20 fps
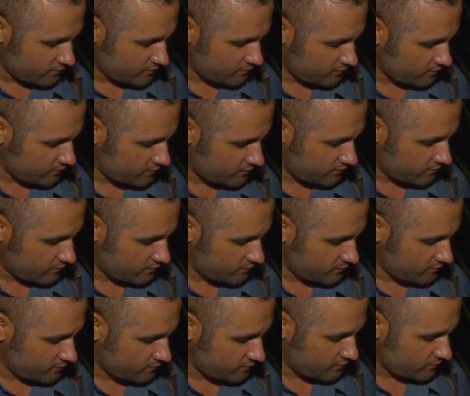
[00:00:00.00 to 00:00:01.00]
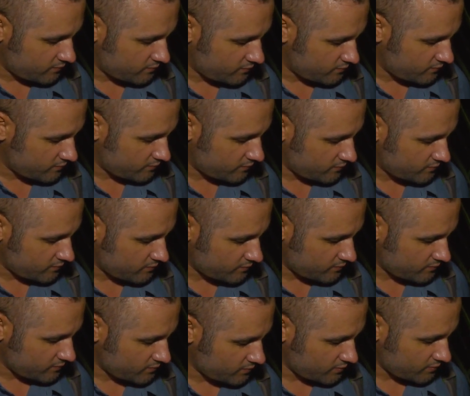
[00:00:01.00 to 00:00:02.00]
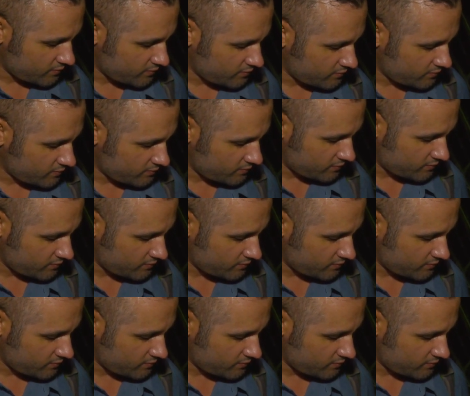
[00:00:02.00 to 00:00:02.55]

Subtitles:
Nothing is said.